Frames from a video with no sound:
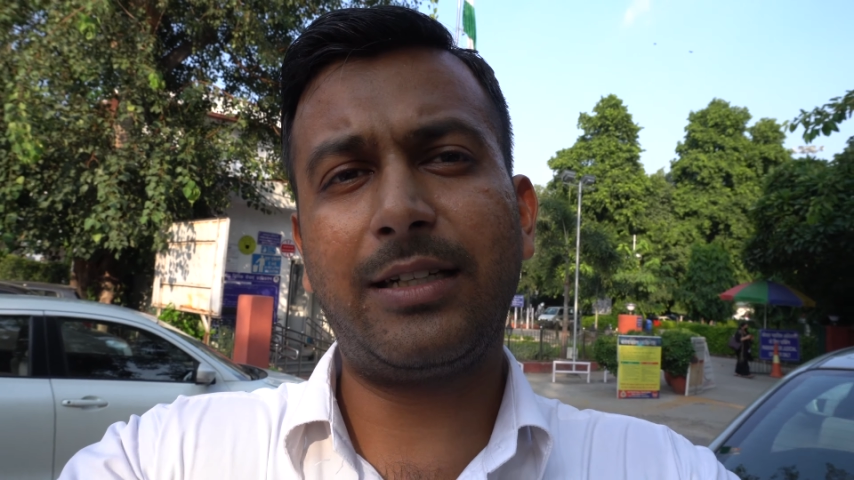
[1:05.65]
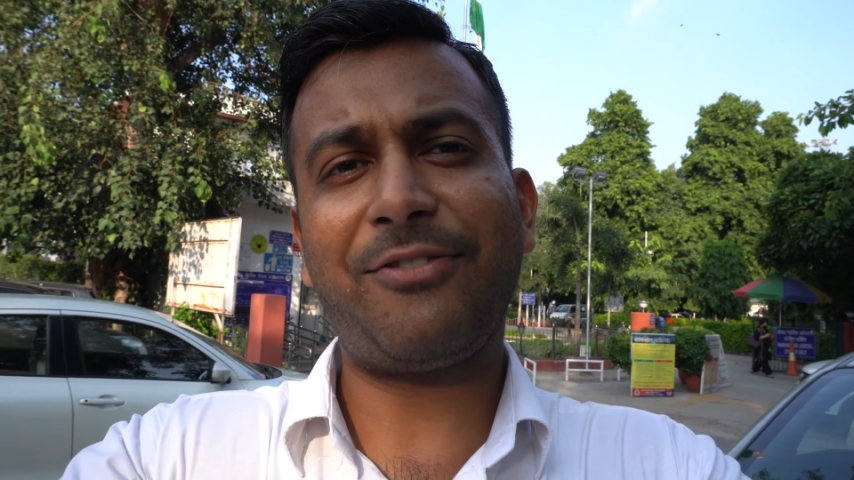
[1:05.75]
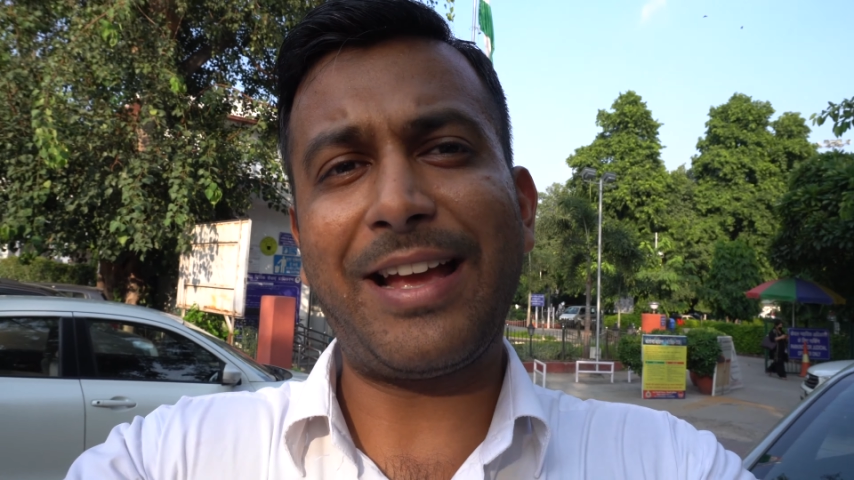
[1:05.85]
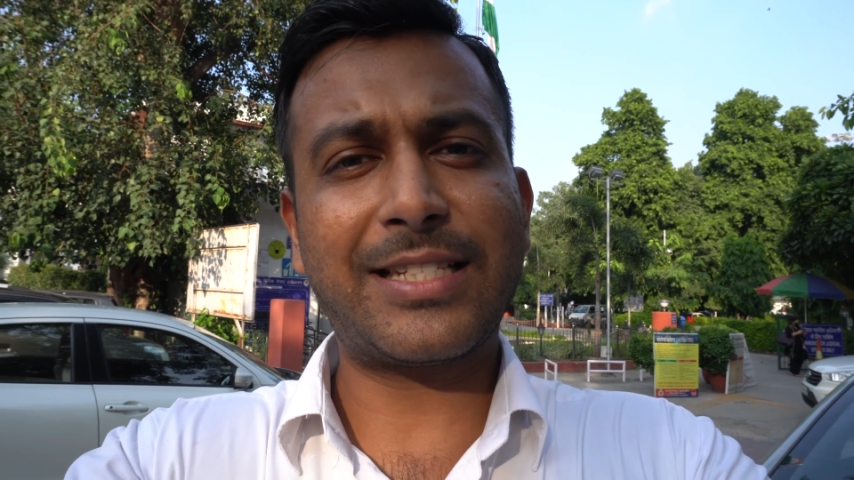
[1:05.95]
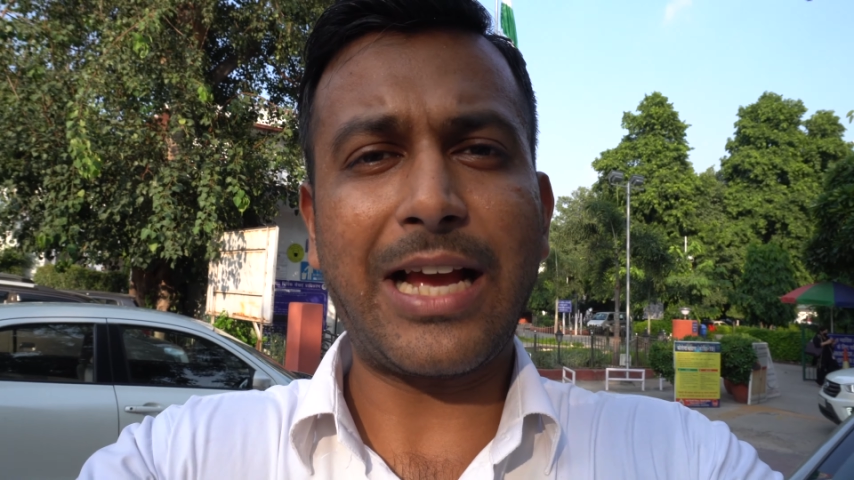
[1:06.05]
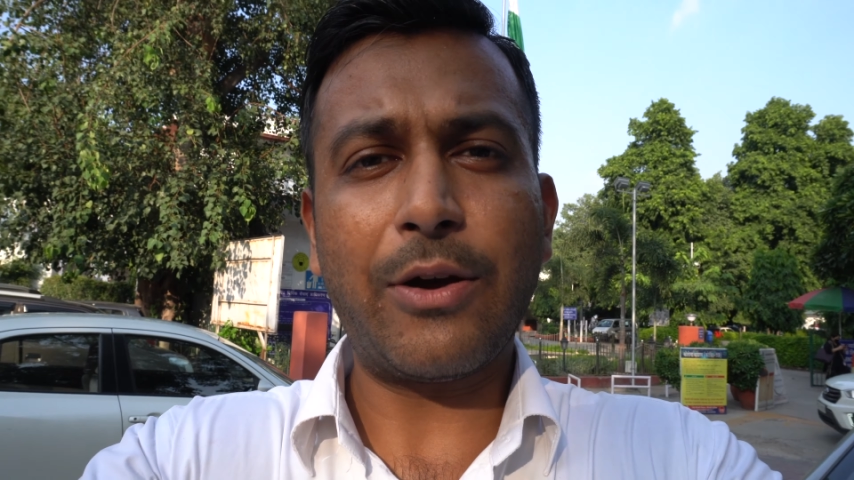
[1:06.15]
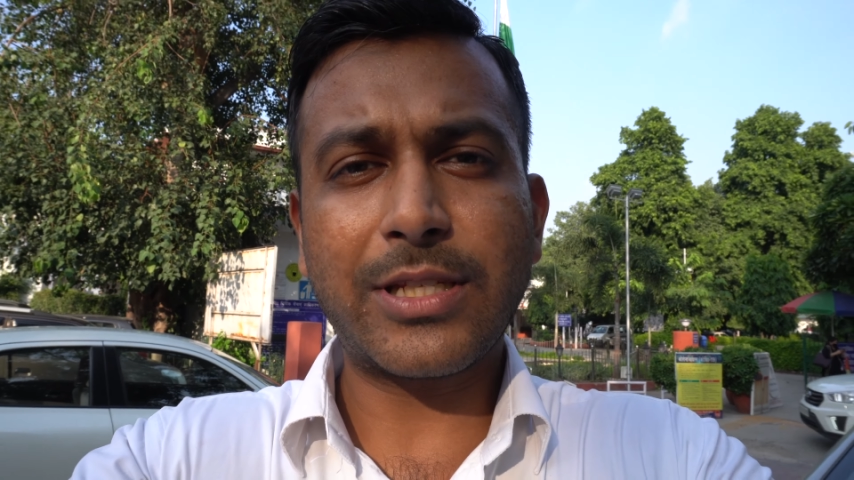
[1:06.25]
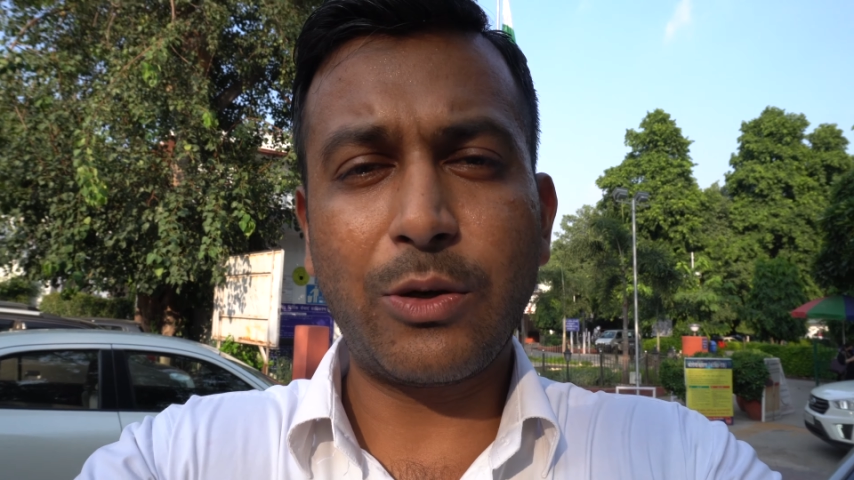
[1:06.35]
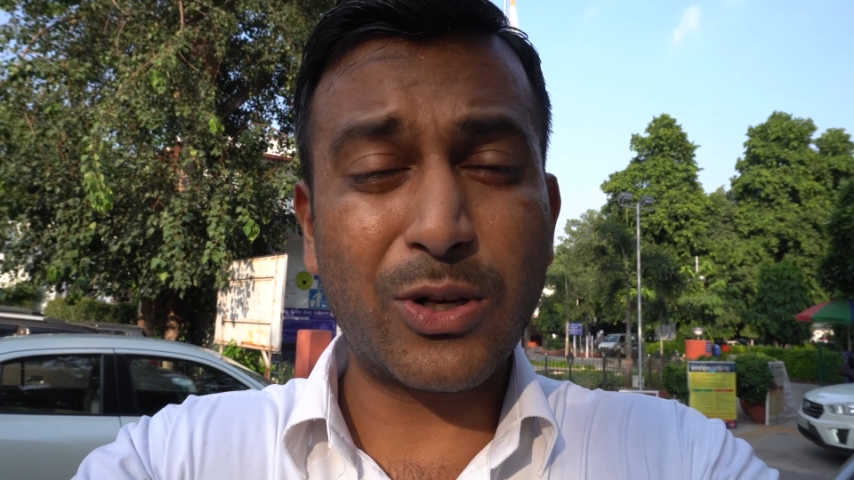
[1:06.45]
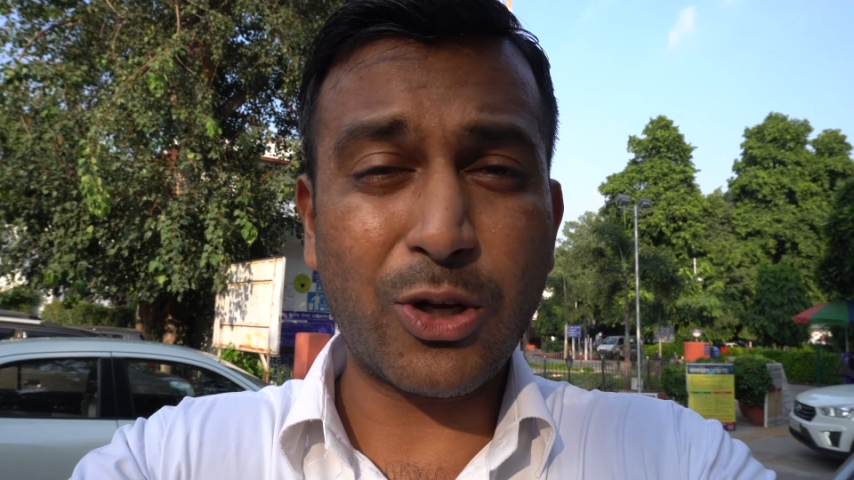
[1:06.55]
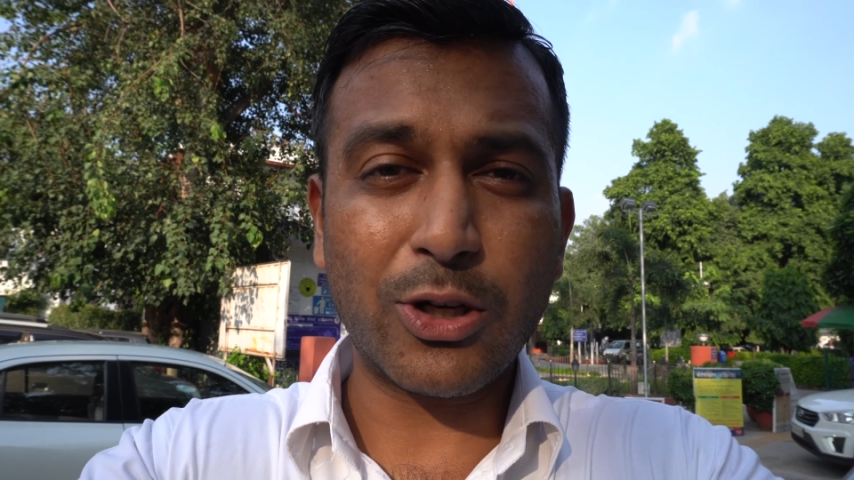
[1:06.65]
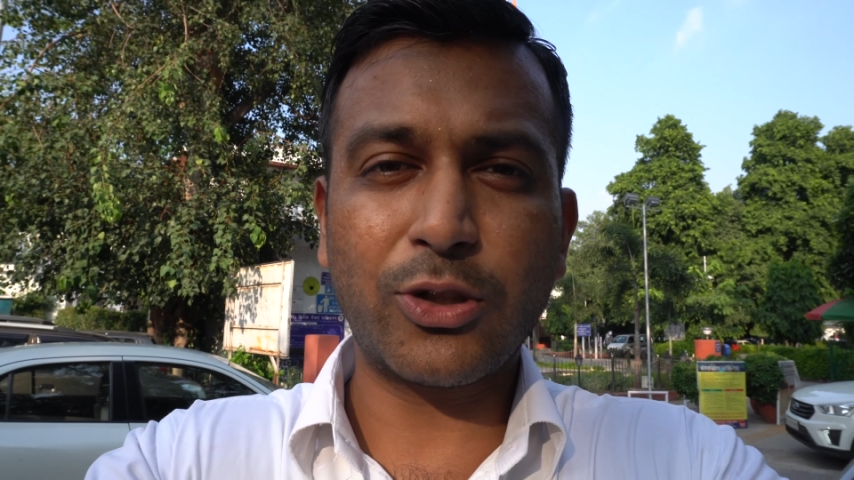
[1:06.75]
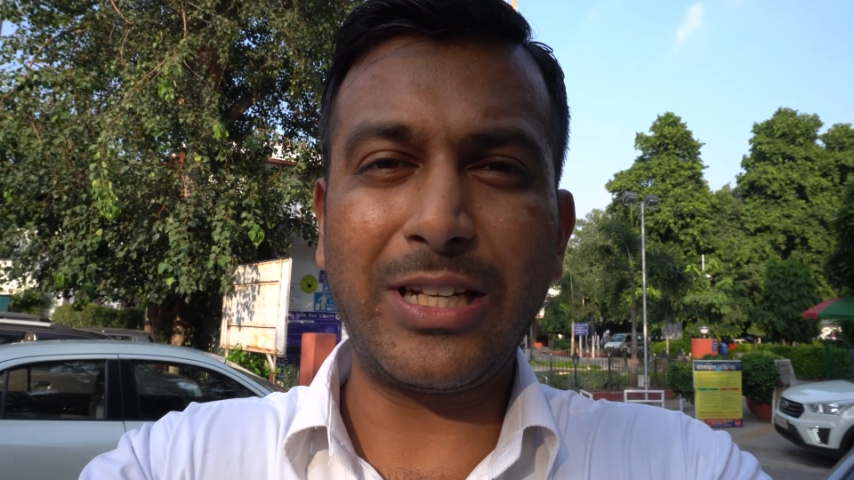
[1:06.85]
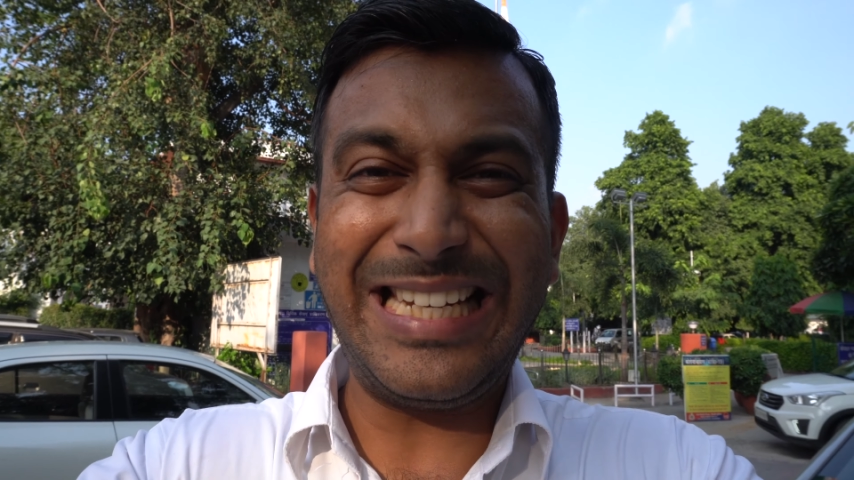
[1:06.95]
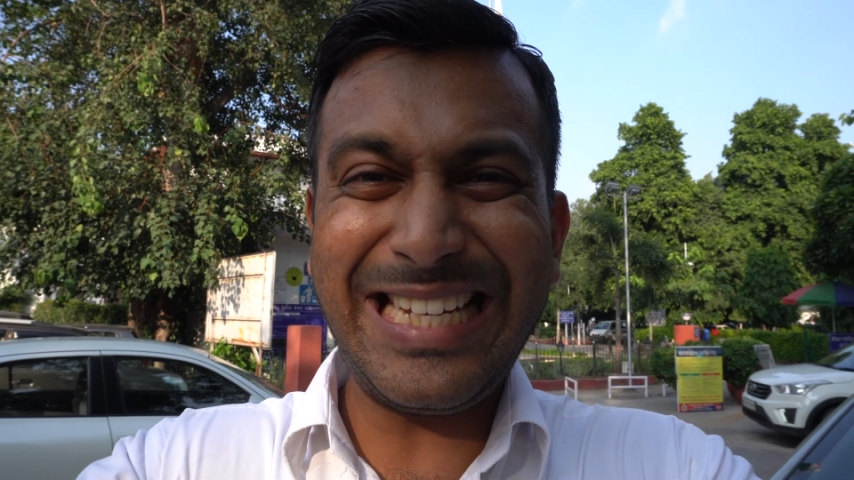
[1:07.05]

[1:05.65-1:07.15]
defense counsel was also the